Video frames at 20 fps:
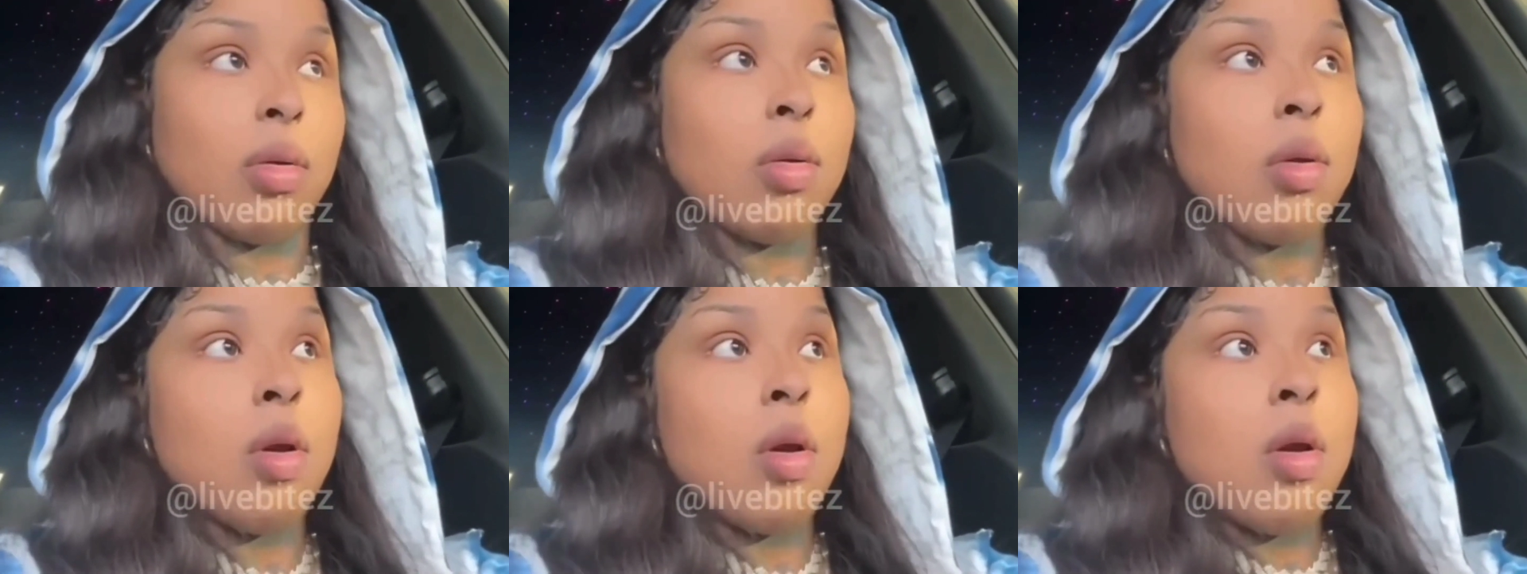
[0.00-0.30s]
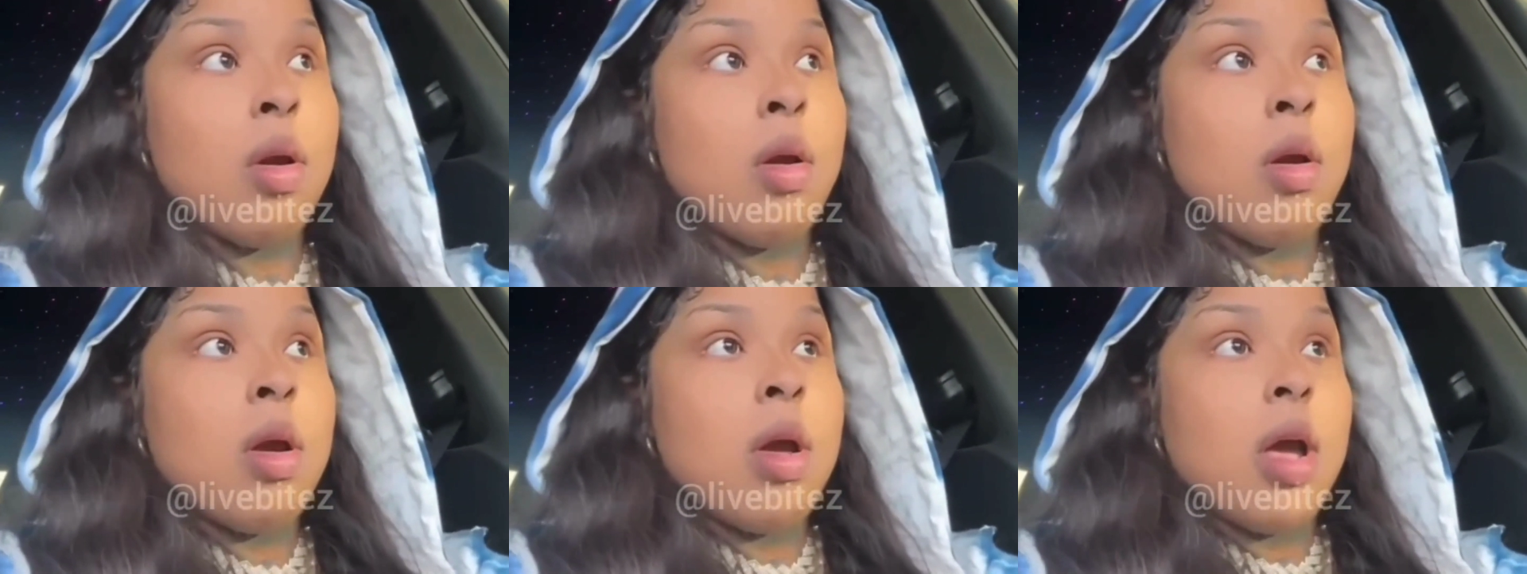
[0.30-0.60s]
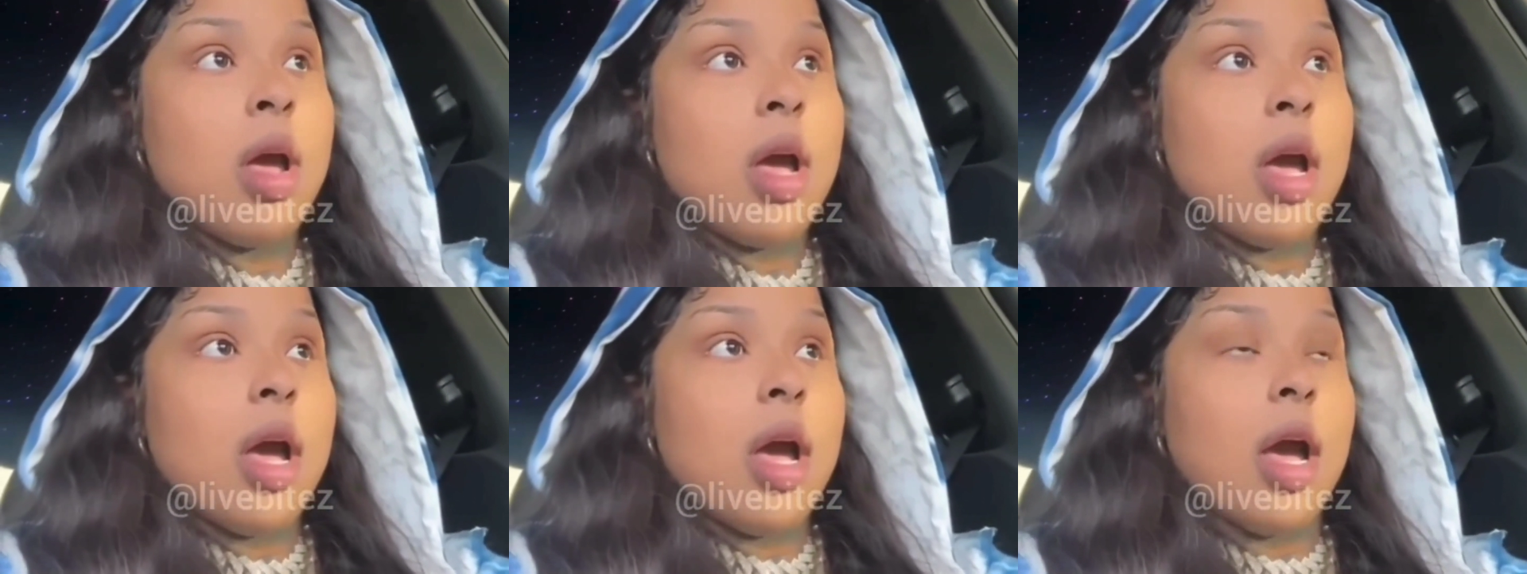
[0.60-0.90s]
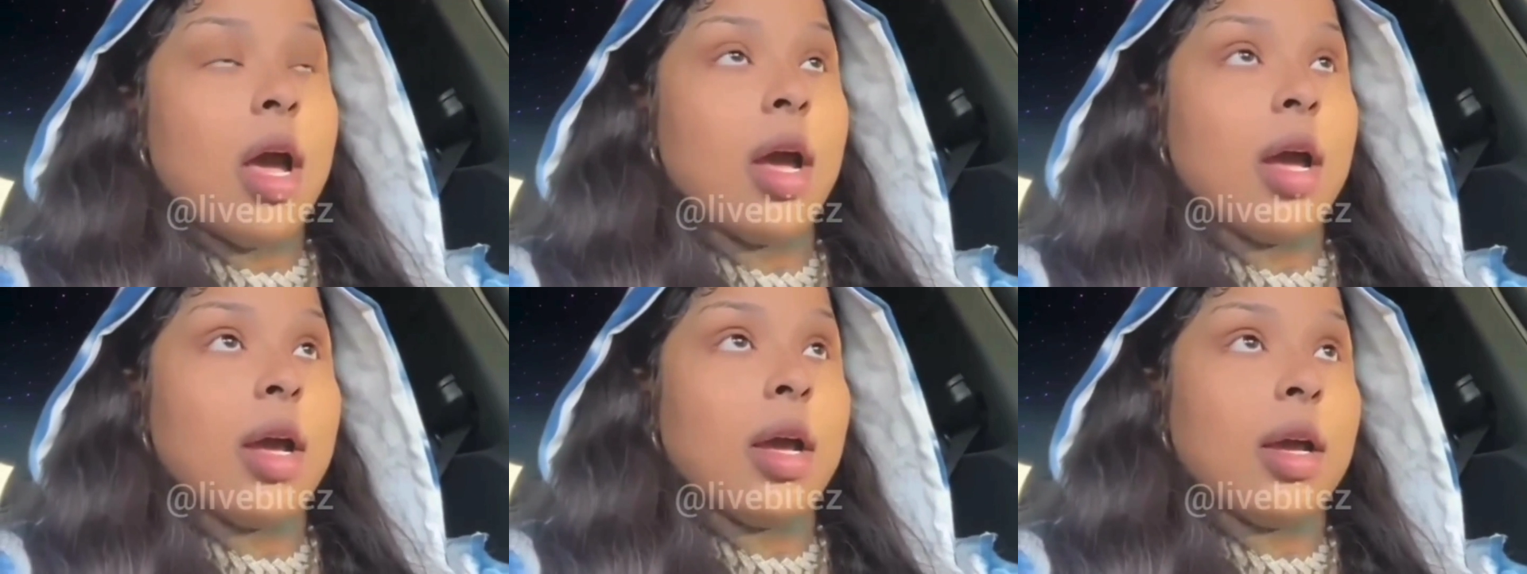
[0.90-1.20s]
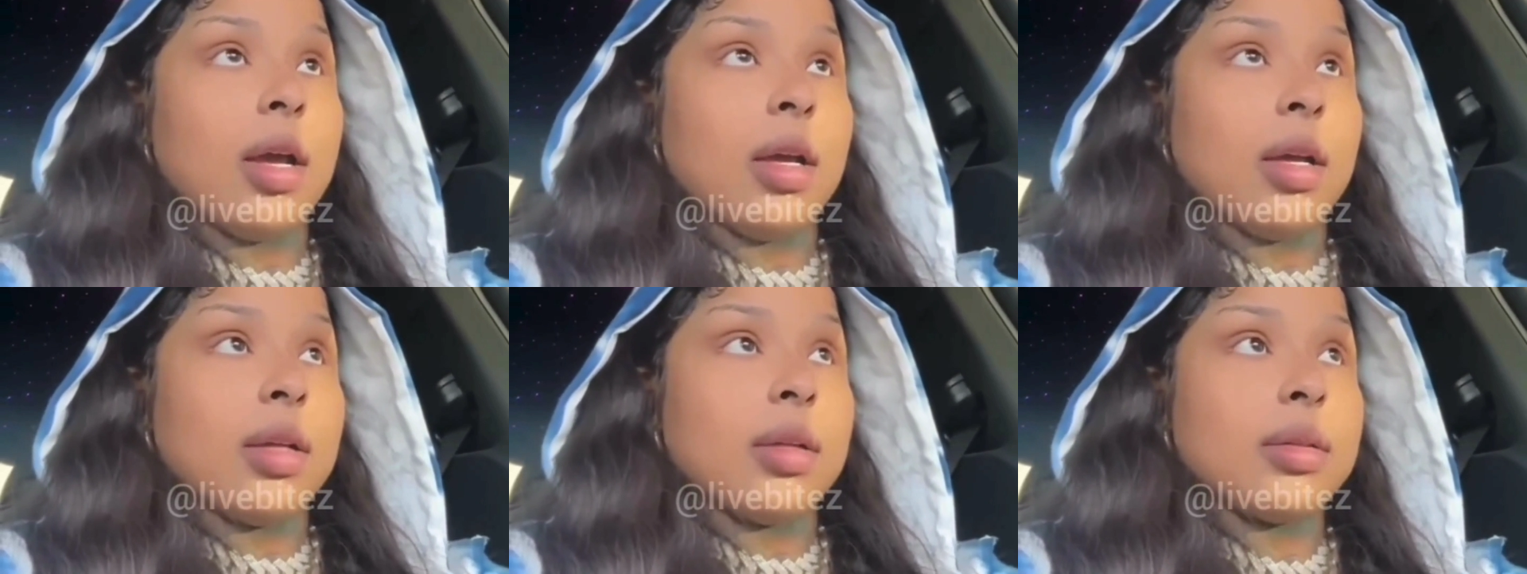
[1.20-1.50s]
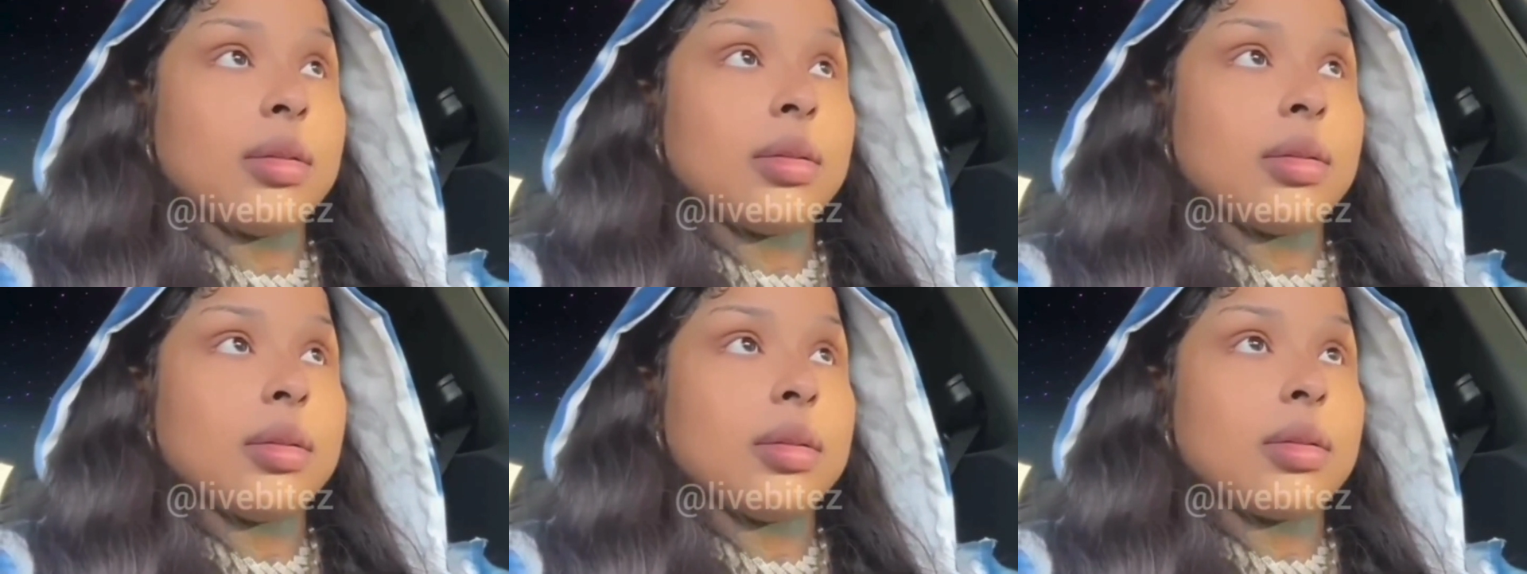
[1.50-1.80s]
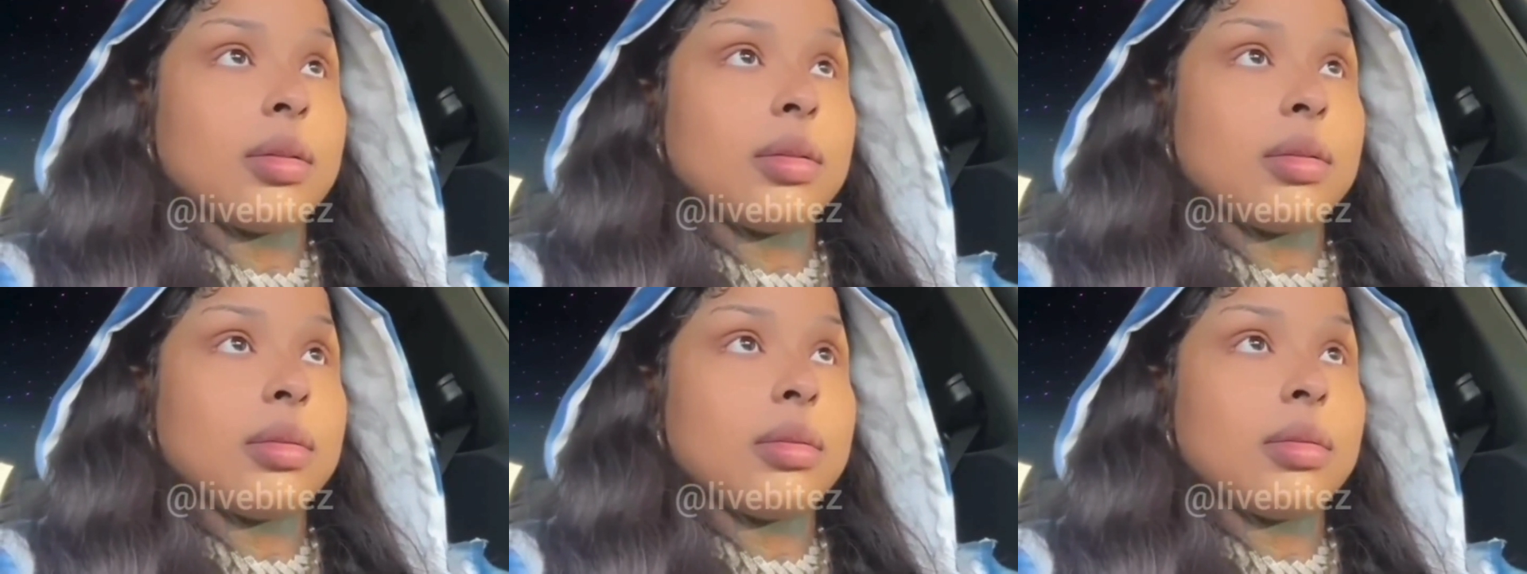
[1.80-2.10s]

So, uh,